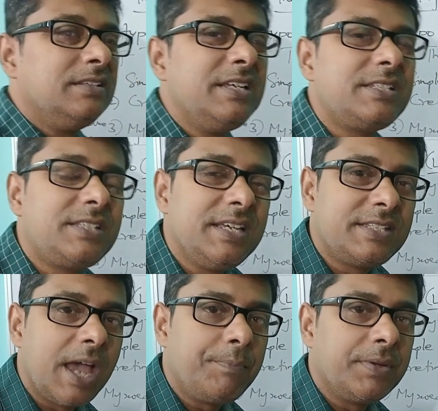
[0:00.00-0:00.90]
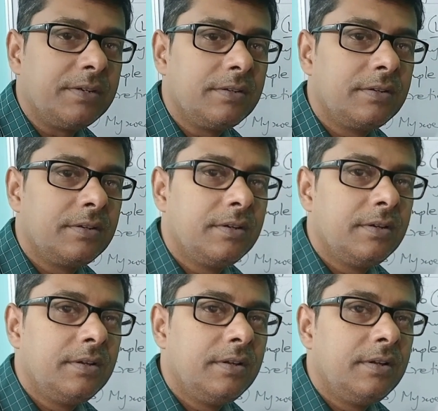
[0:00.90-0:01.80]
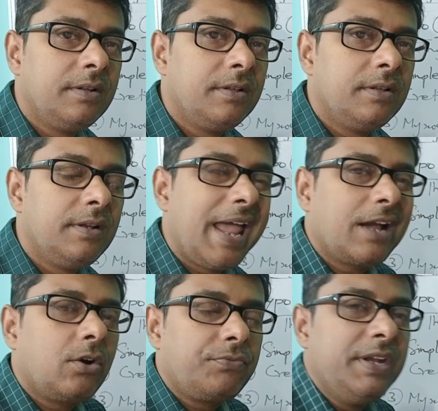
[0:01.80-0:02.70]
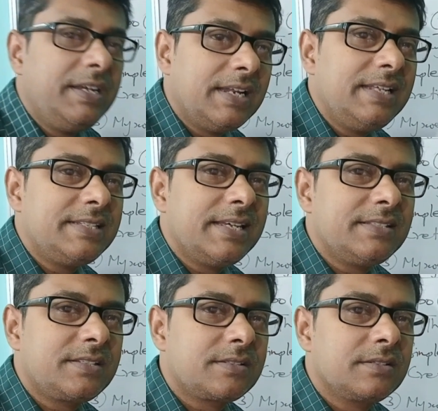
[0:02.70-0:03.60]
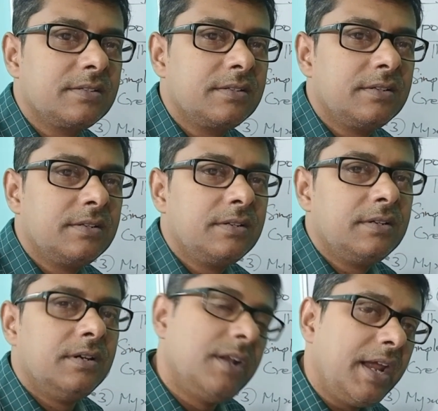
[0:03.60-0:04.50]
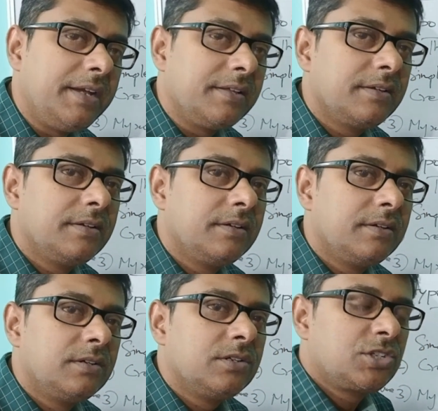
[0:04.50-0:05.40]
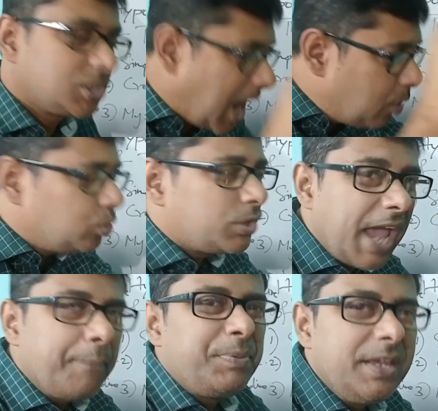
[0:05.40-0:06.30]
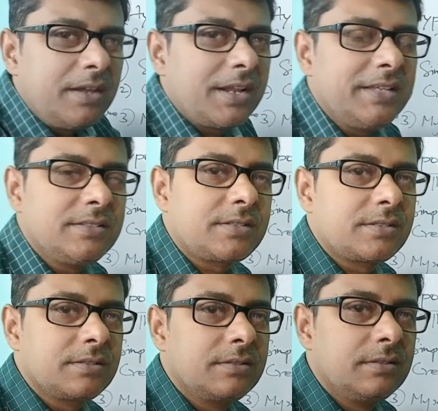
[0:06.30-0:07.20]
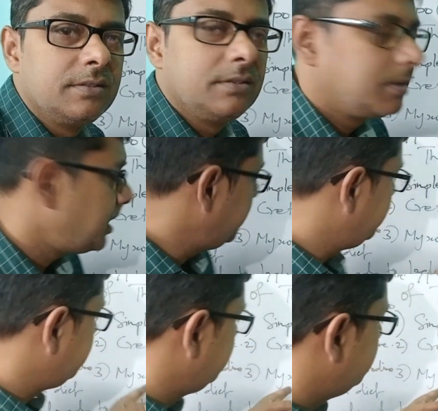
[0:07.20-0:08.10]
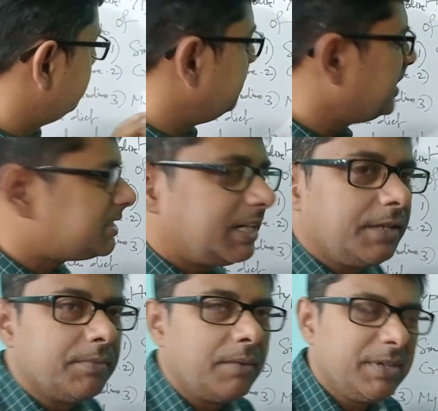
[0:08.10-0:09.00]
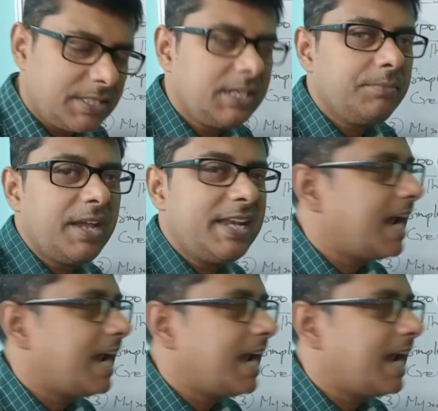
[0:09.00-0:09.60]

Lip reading: these things happen. Lack of intelligence, right? Stout appearance, right? Myxoedema in